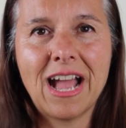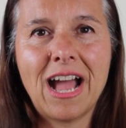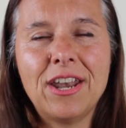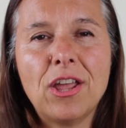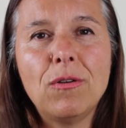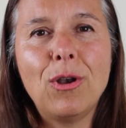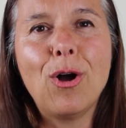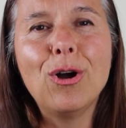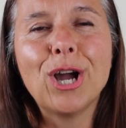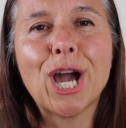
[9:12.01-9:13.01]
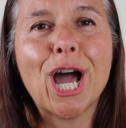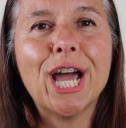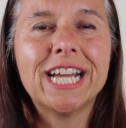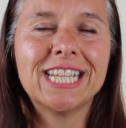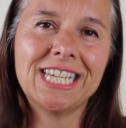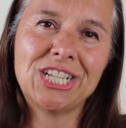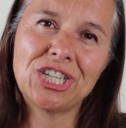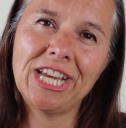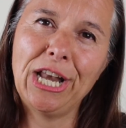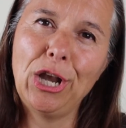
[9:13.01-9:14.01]
and no longer did
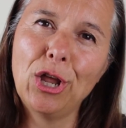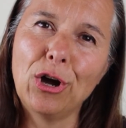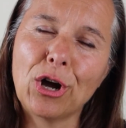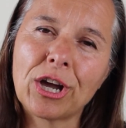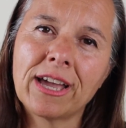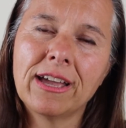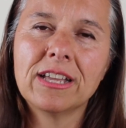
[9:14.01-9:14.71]
she look